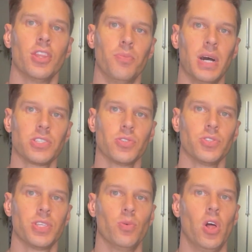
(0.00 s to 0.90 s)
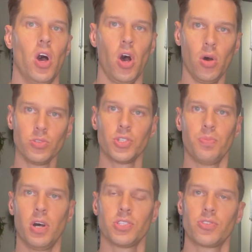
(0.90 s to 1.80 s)
the muscles that will hold your
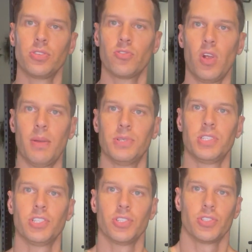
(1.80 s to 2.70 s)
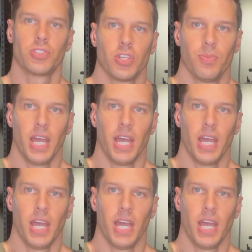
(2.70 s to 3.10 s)
posture in the right position to stop